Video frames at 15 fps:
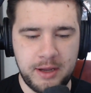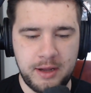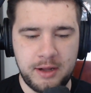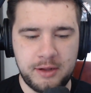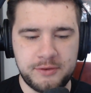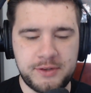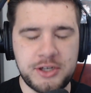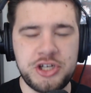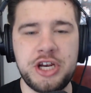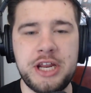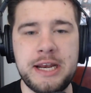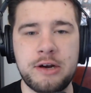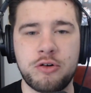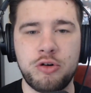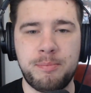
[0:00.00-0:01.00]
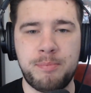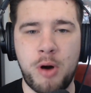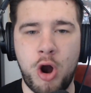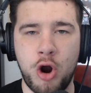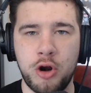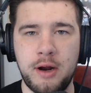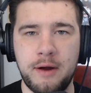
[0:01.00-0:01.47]
such an integral
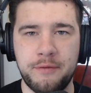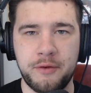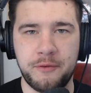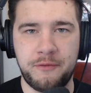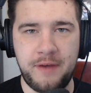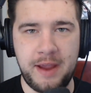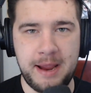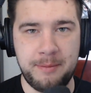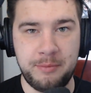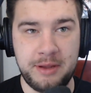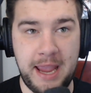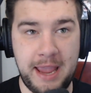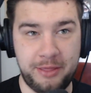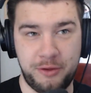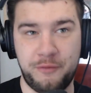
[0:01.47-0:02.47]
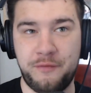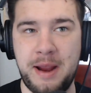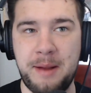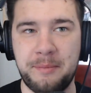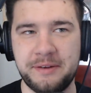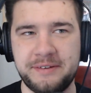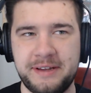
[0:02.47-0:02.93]
part of their family and their
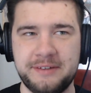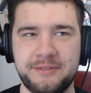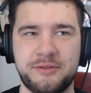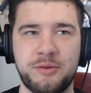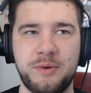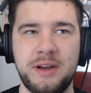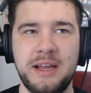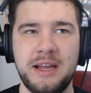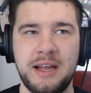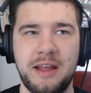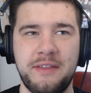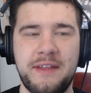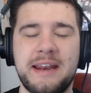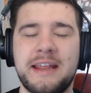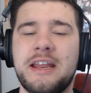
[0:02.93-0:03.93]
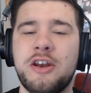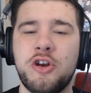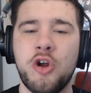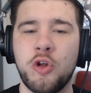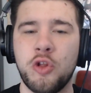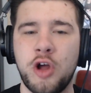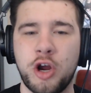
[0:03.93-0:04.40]
family's history that it can
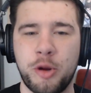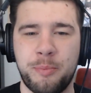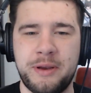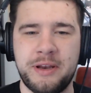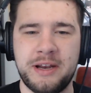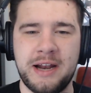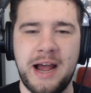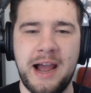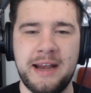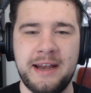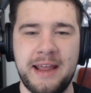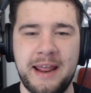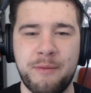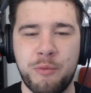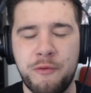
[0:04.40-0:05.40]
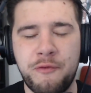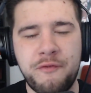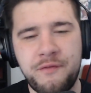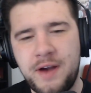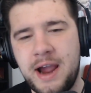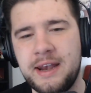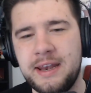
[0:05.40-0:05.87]
no longer be denied, and we're
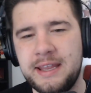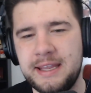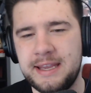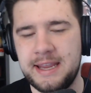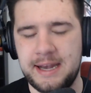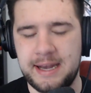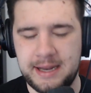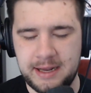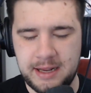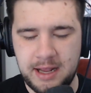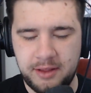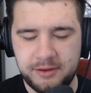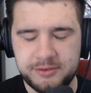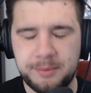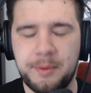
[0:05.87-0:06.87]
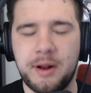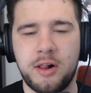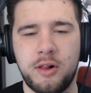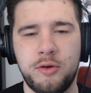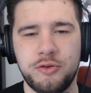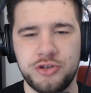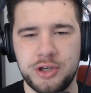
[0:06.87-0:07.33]
finally getting some
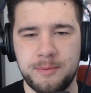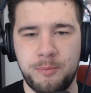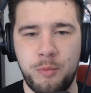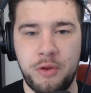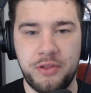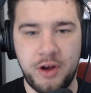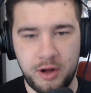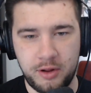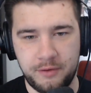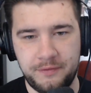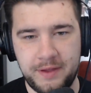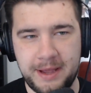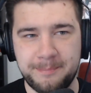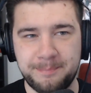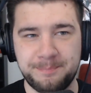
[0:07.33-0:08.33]
inclusion with all of that.